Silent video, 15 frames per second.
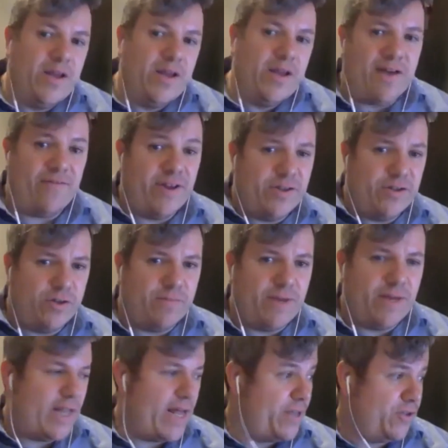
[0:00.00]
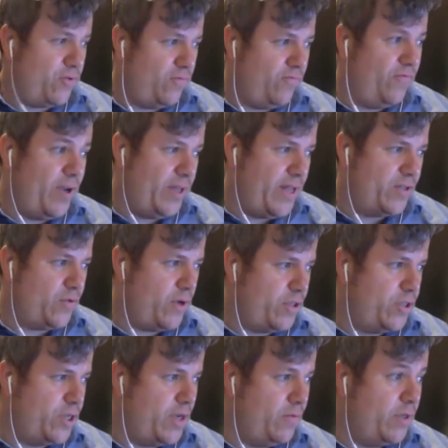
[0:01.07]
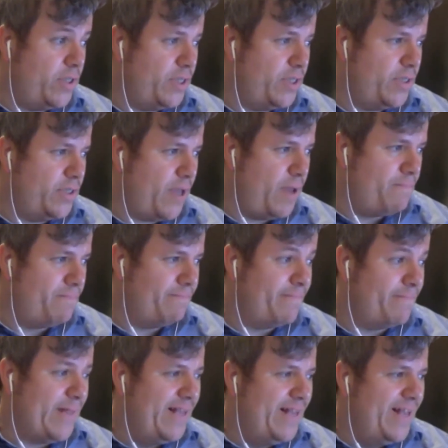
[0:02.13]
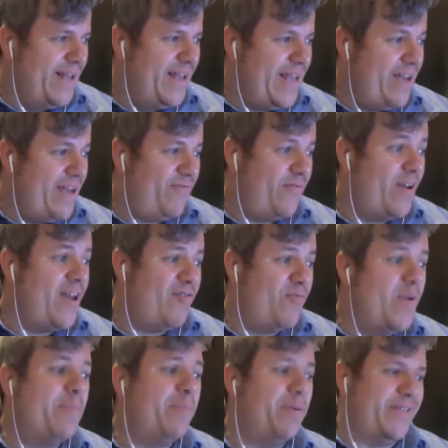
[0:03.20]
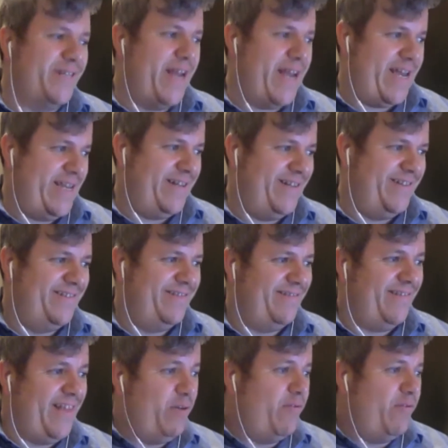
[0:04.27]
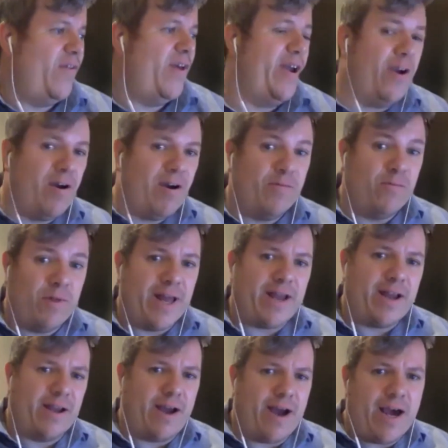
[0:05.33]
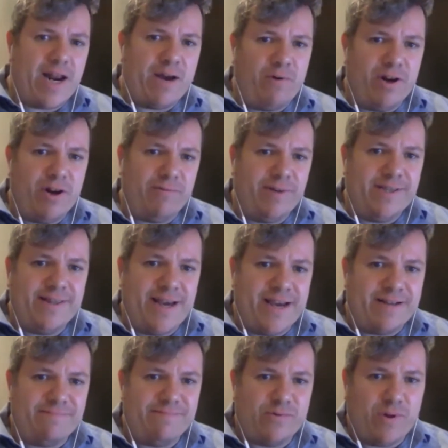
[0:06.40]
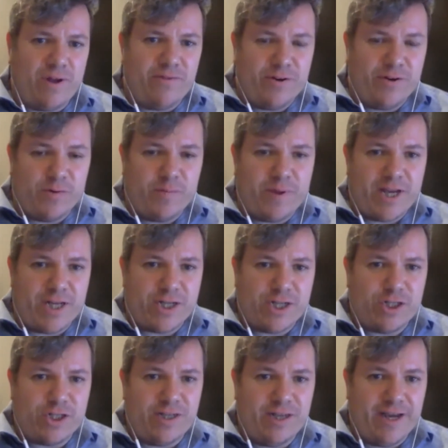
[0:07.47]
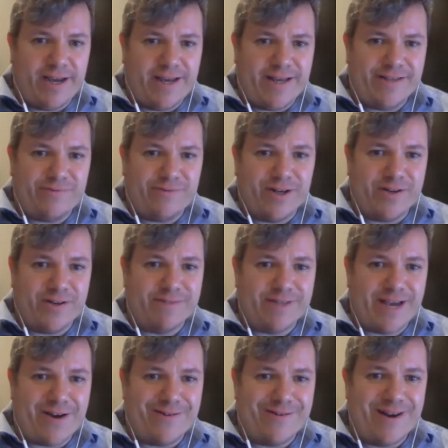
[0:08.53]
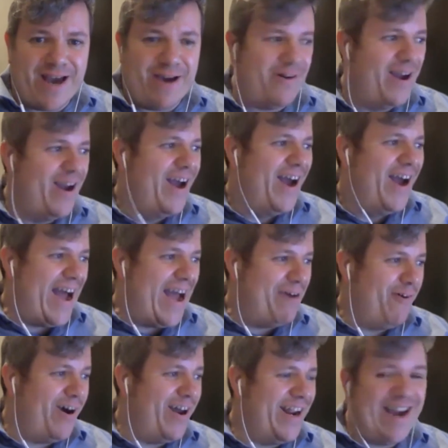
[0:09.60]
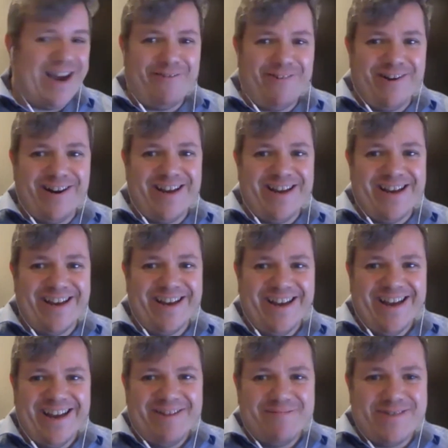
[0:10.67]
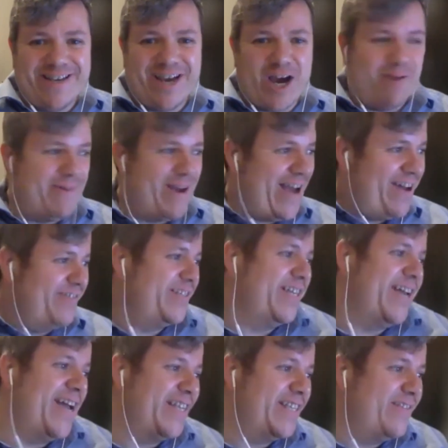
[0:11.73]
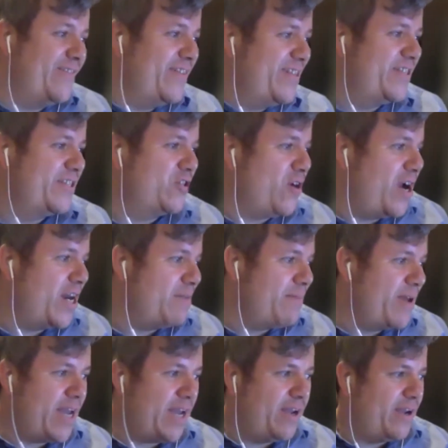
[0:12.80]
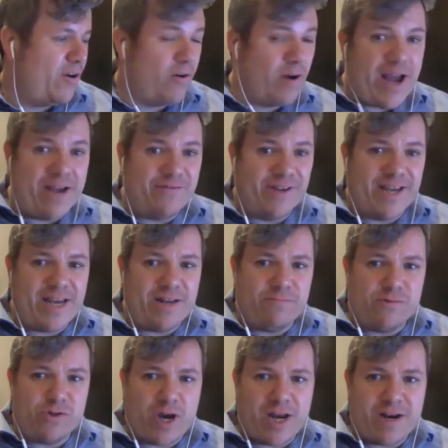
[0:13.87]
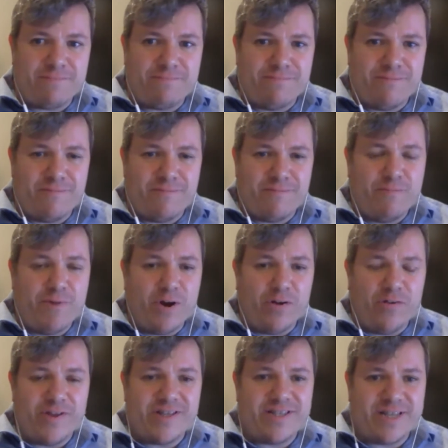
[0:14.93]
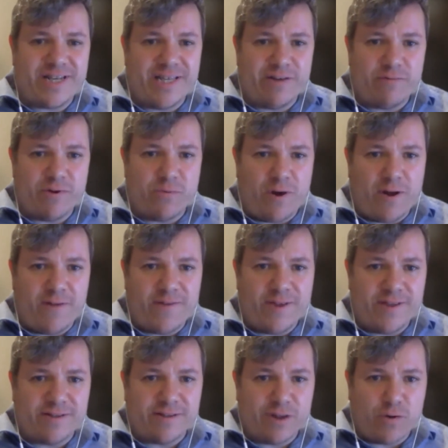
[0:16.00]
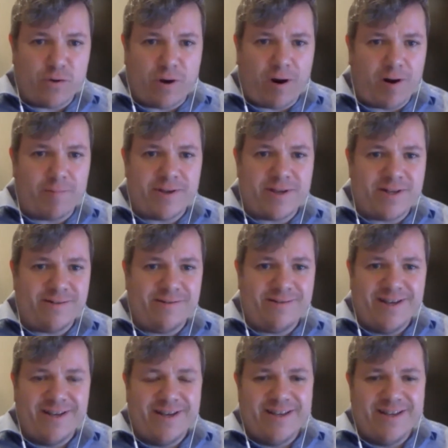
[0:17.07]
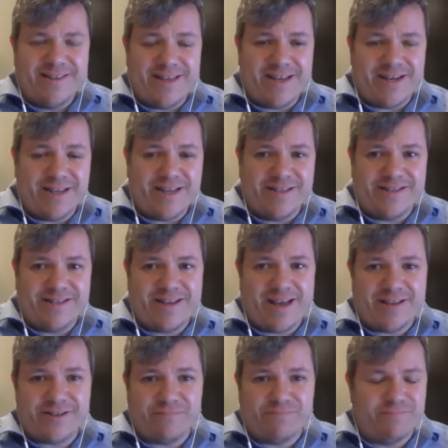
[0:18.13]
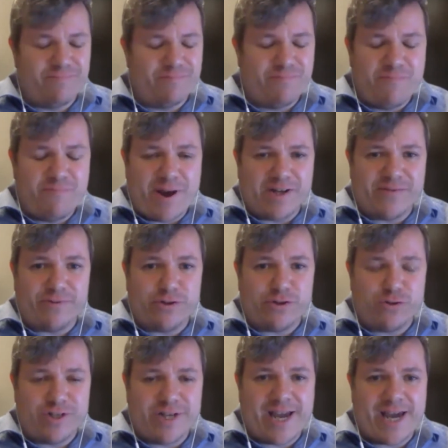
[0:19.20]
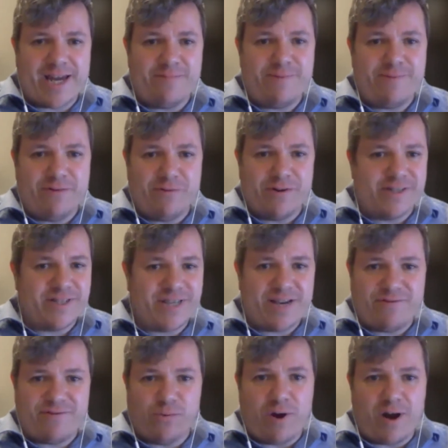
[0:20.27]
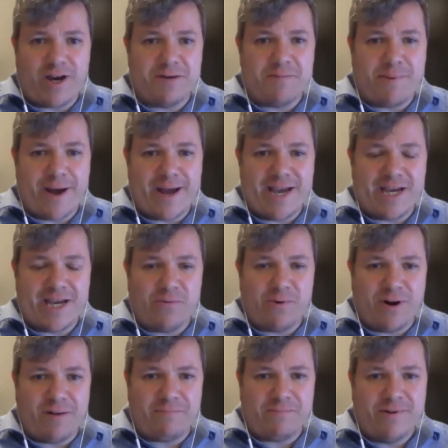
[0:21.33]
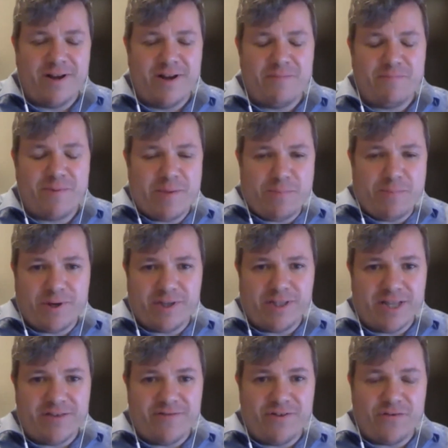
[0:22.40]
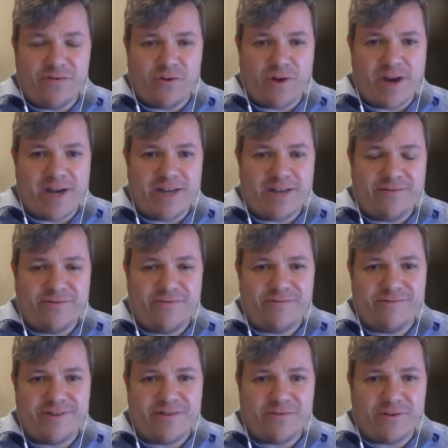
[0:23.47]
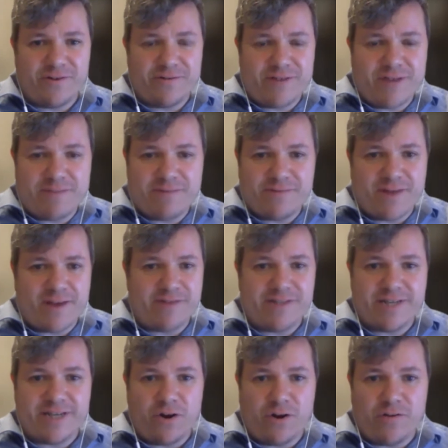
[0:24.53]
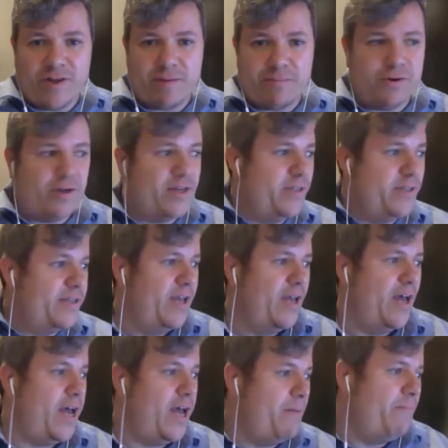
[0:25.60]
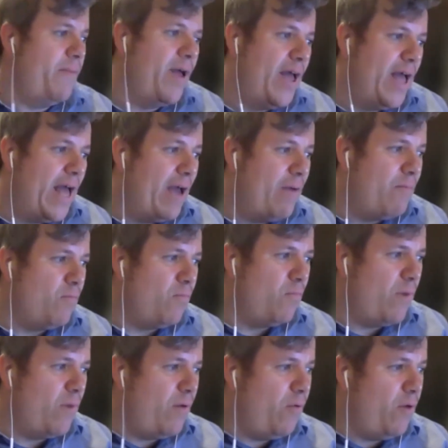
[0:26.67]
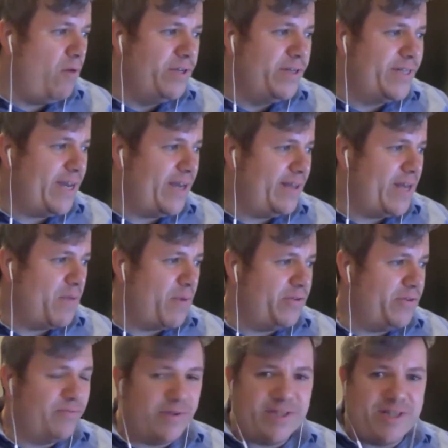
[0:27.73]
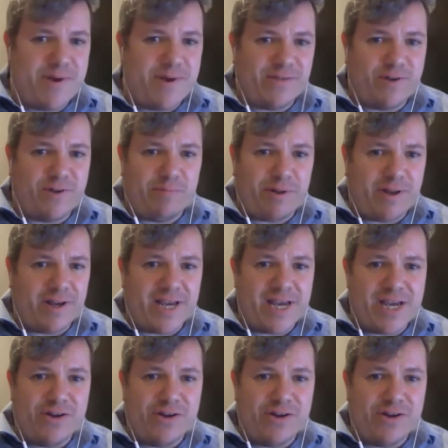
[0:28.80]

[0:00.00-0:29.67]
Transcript: half answered my very last question, which is if people tonight like what they heard, we're like, God, I want to read that 1,200 page EIS when it comes out, and I wanna become a housing activist and try to make, or advocate, and try to build the city that we want, that's low carbon, that has a bountiful tree canopy, where it's safe to walk and bike, and where people can live in a variety of different types of housing in all neighborhoods. What would you tell them? What's the best way to plug in?